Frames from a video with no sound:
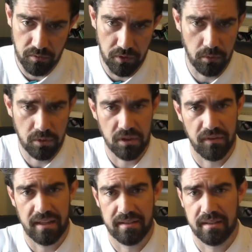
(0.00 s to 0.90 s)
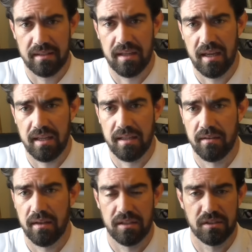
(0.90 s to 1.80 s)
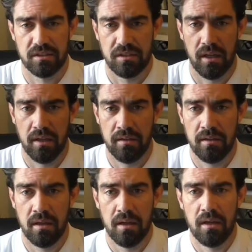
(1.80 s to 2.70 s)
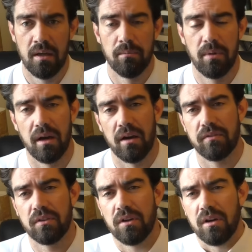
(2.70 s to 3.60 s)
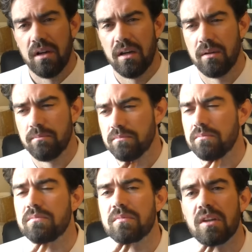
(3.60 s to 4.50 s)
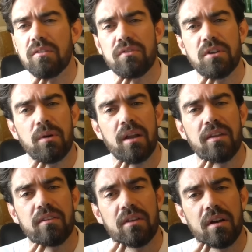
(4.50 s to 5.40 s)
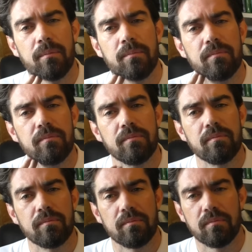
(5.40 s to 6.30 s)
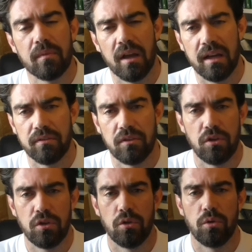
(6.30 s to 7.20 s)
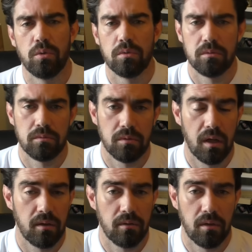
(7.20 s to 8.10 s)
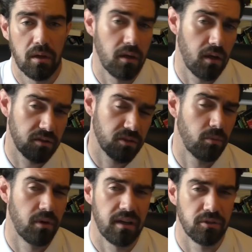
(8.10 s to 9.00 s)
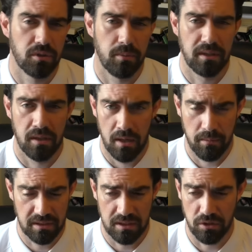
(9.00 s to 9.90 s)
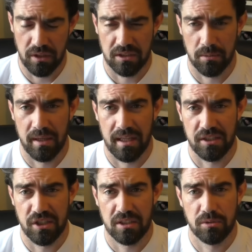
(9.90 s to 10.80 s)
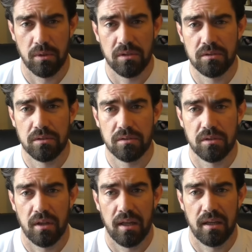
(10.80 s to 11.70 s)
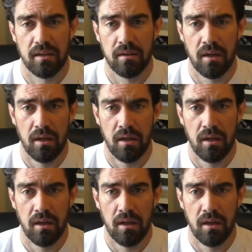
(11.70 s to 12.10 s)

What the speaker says: for the ones I've had today, they're just done. But I've got a few others I have to do somewhere else. So basically you get some NHS ones, so they're,